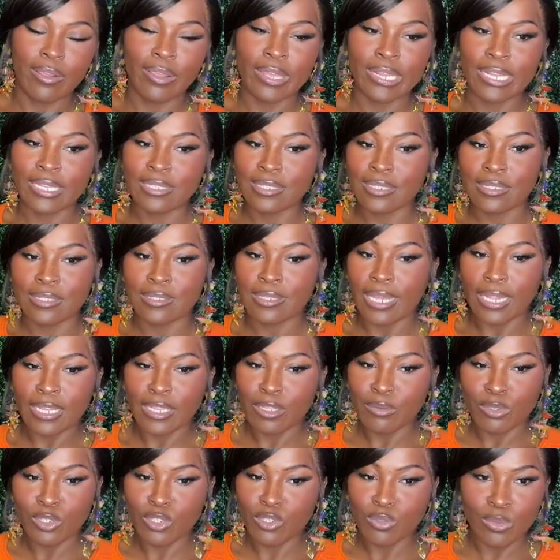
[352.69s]
And that's
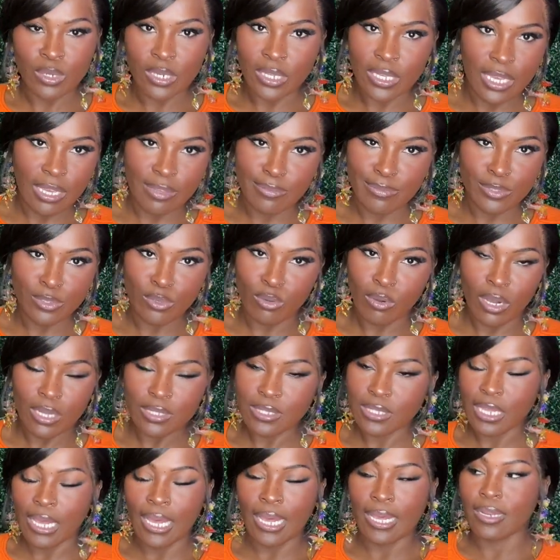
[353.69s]
exactly what you want to give when you go
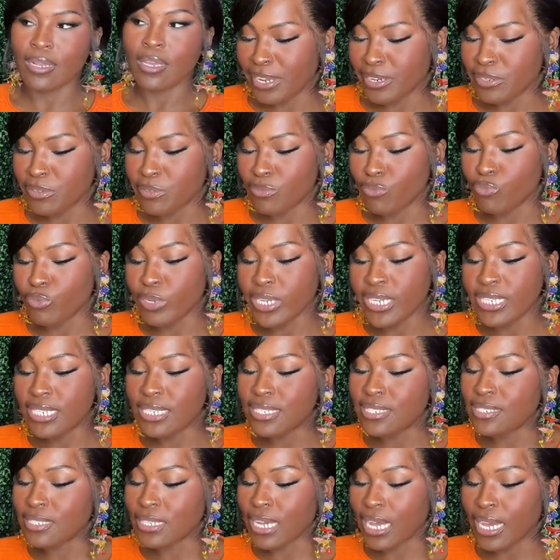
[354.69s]
outside.
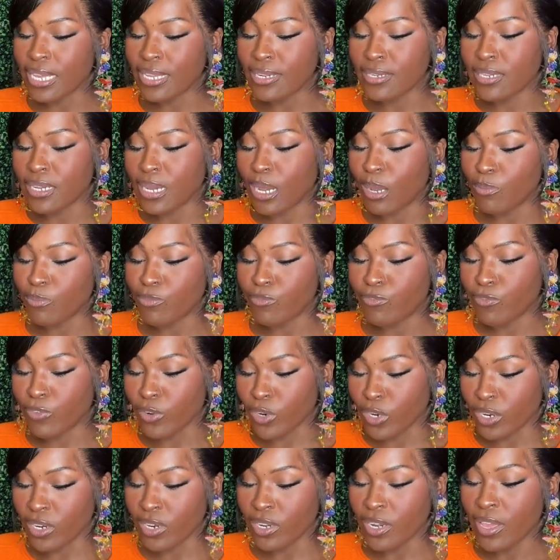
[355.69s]
Redesign
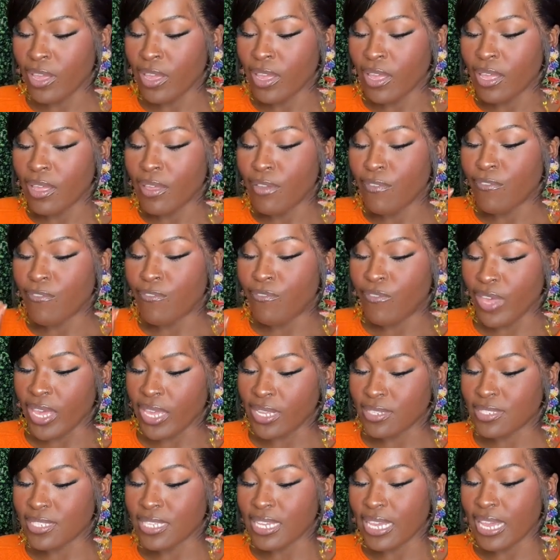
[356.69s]
comfort
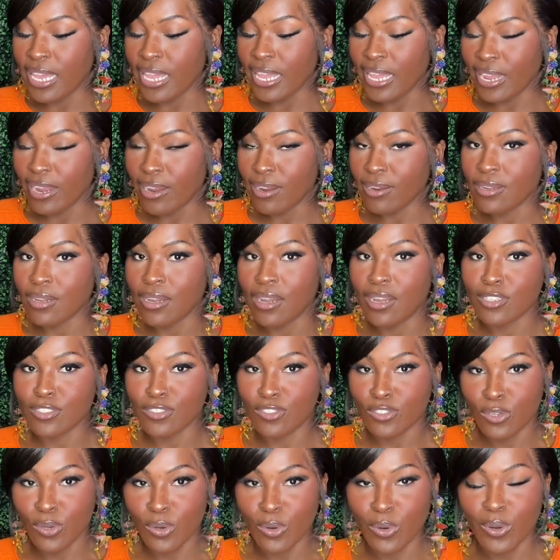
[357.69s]
fit air
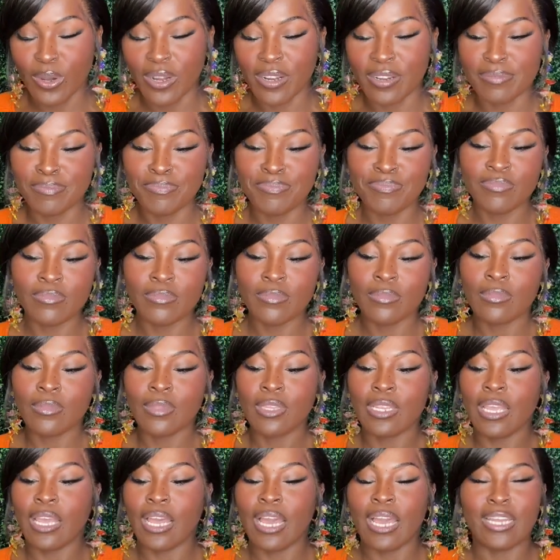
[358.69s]
contour.
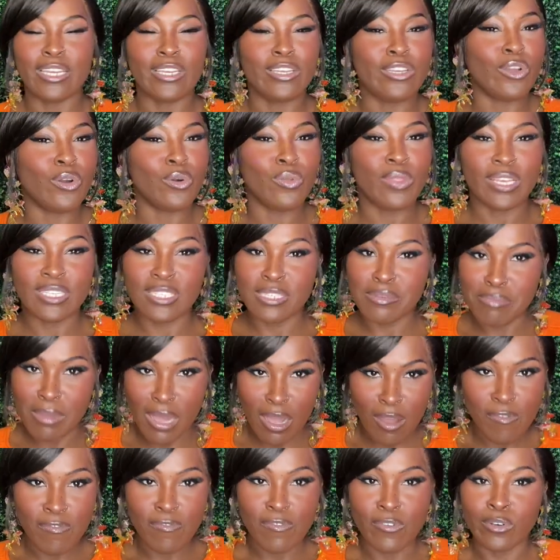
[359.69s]
I know that's
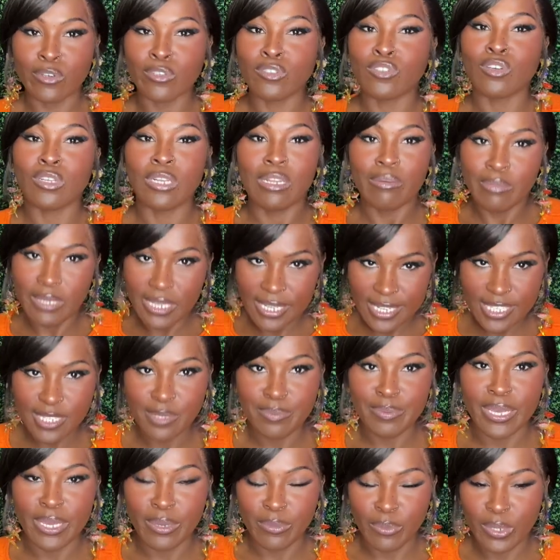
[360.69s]
mouthful. So let me
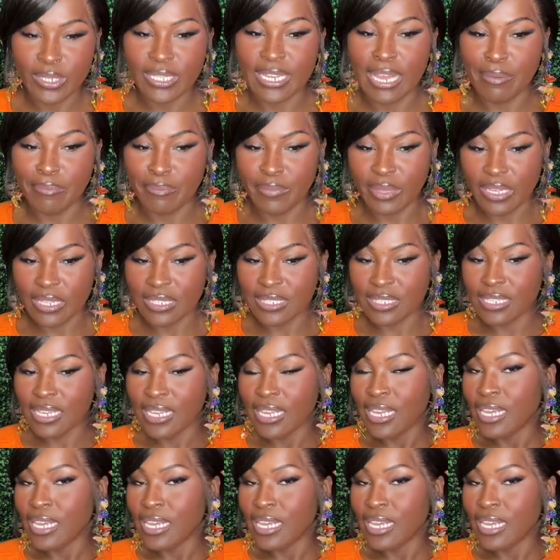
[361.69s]
explain what that means.